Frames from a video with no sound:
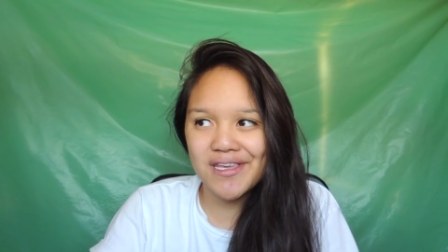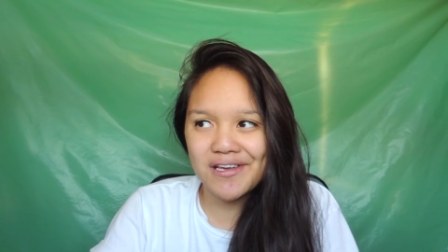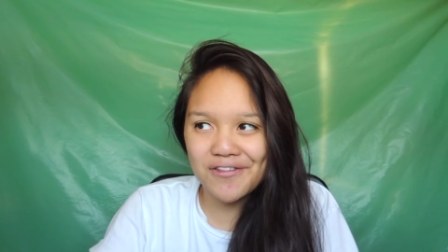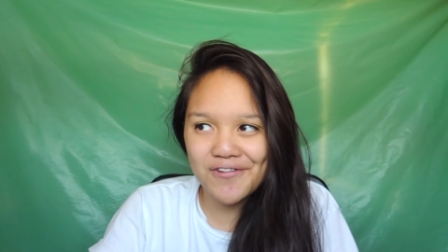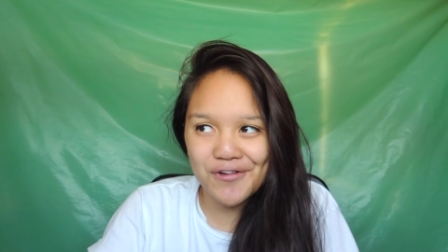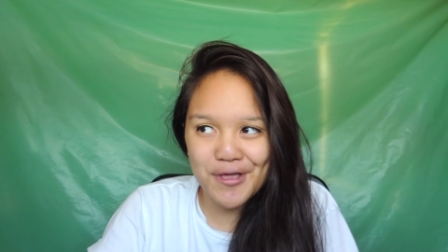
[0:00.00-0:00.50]
The
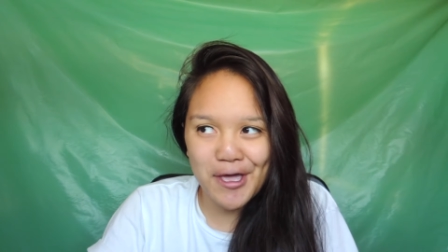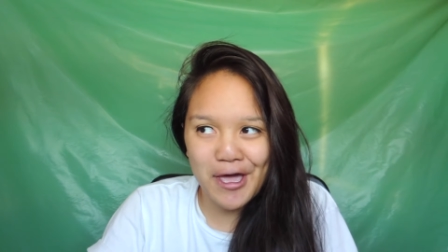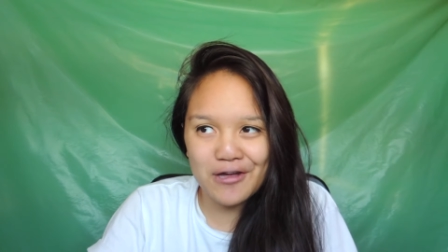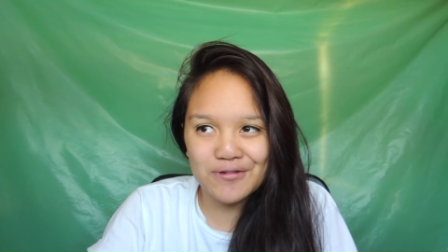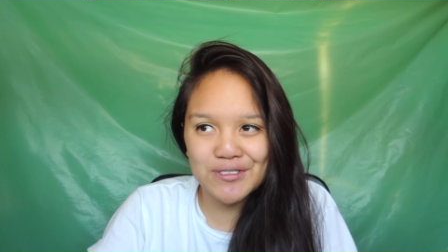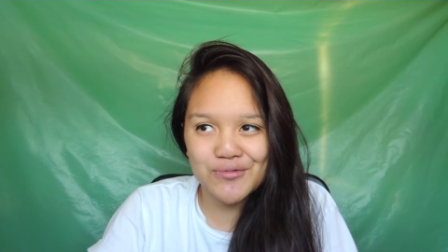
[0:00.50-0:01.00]
other day
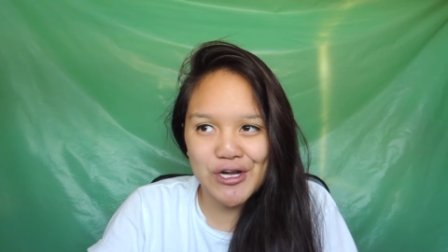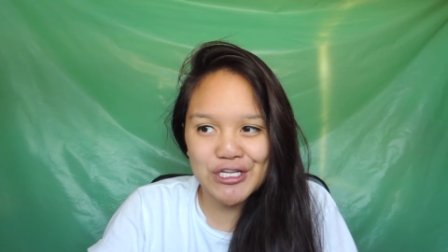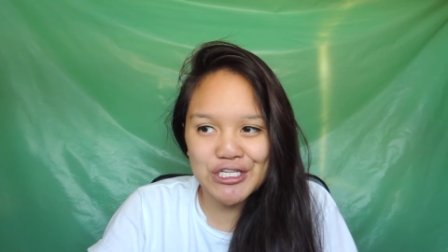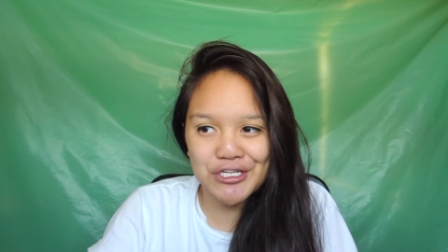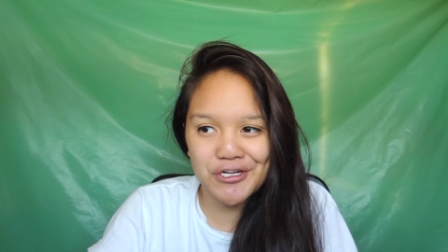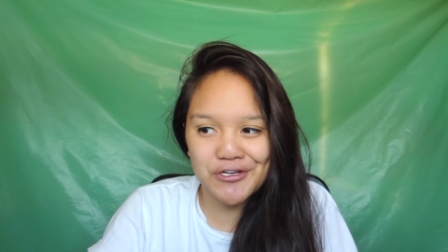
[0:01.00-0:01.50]
I was
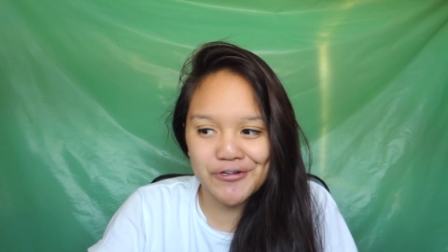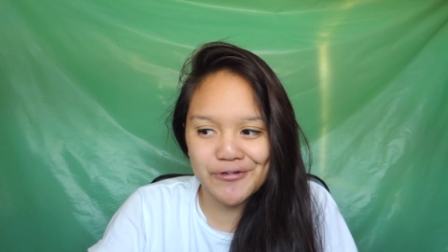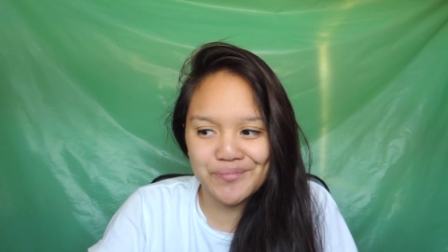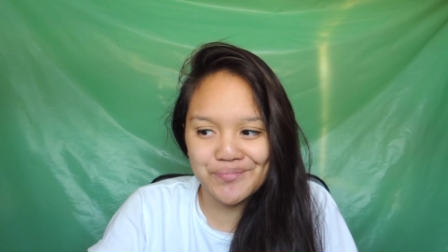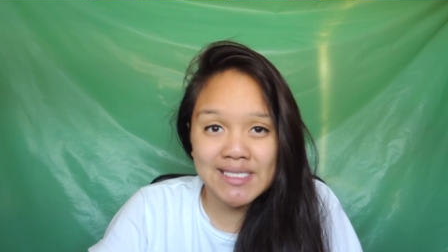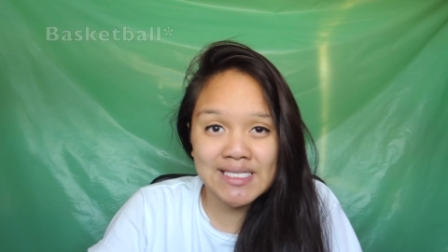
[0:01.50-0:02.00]
watching
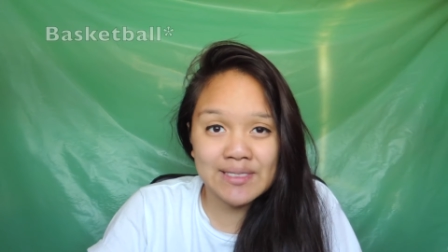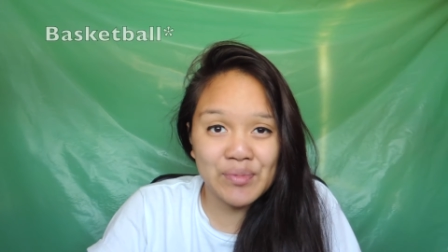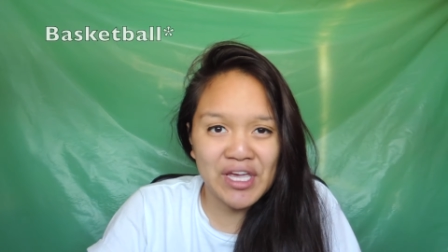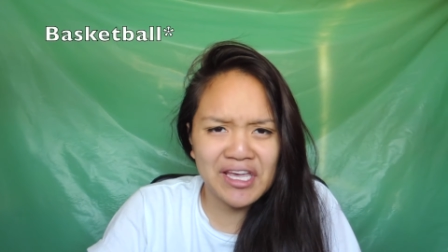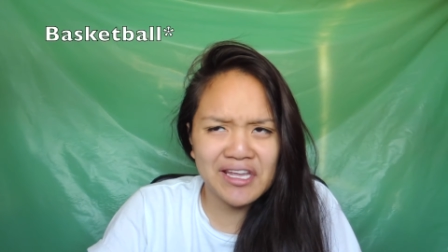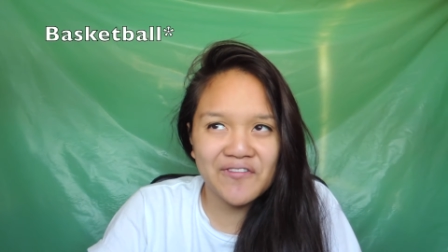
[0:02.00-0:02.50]
um,
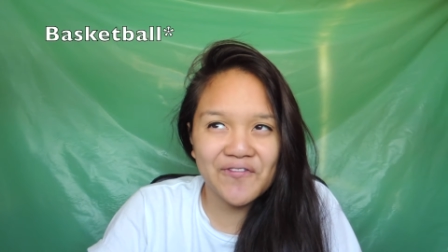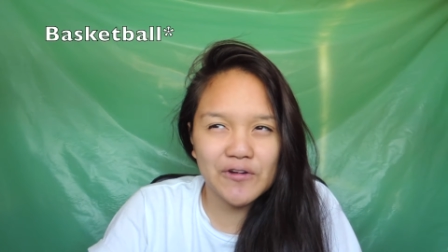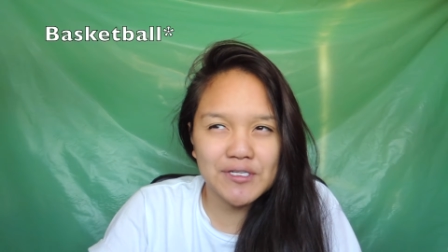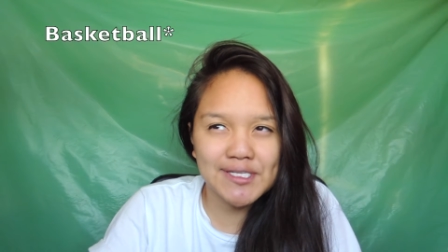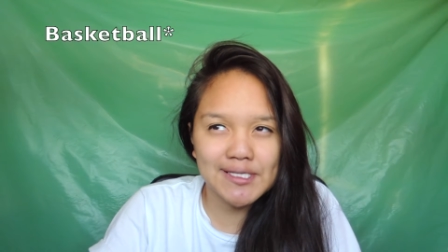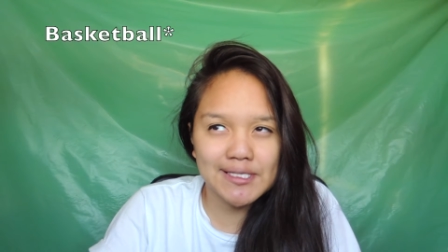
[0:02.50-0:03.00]
Spain
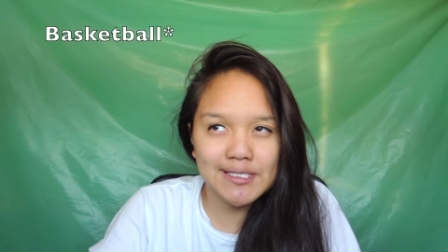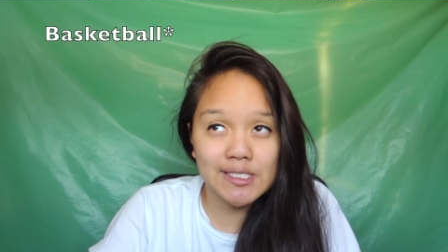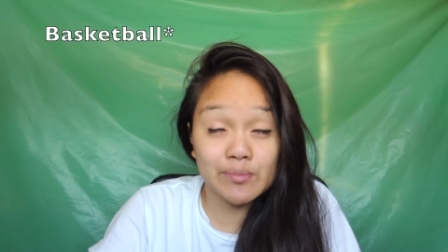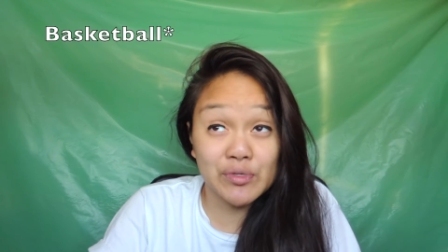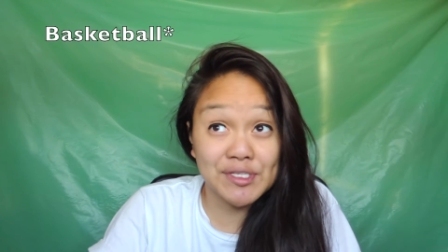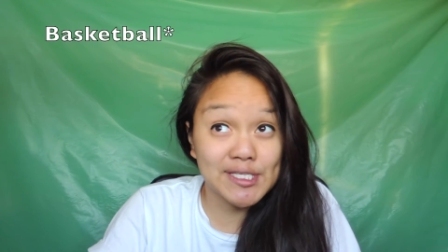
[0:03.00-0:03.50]

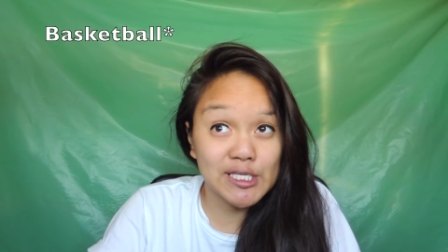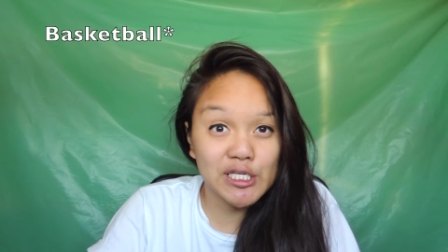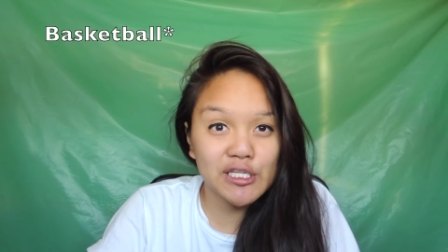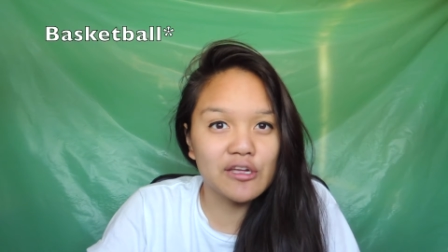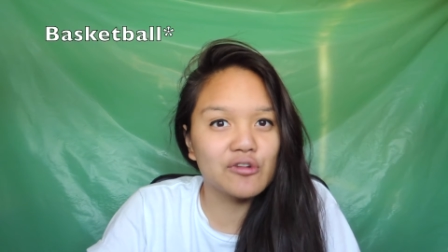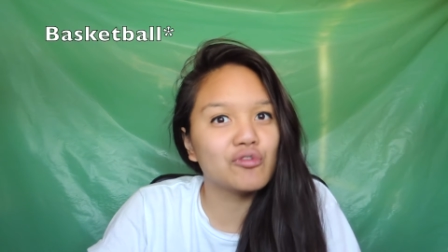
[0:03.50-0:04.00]
versus
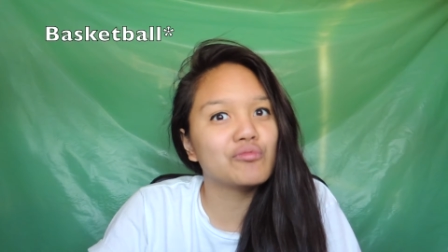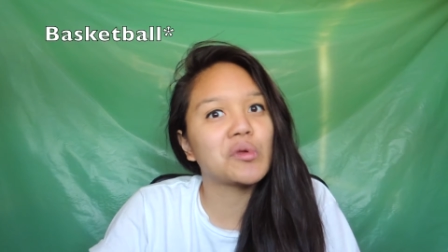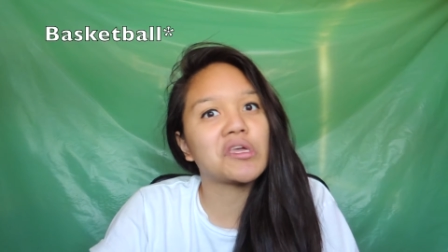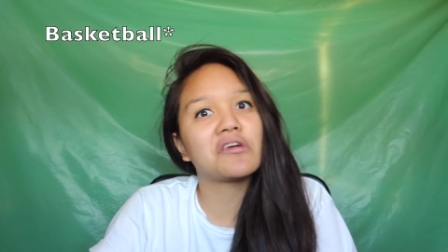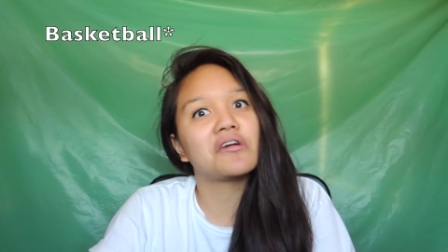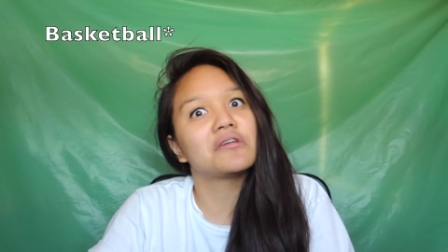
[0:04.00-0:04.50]
Brazil, and oh
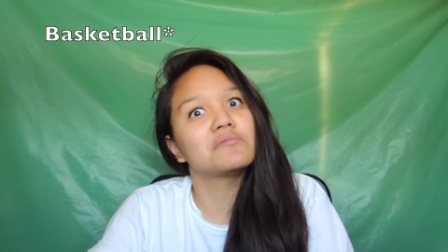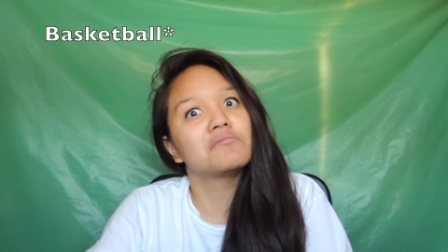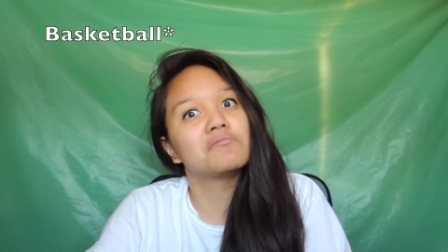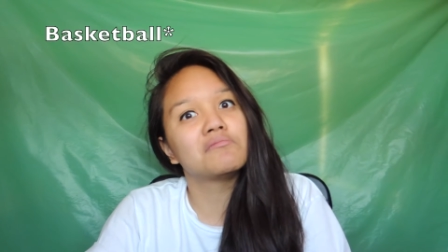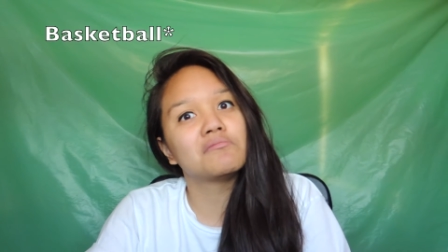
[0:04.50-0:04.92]
my god,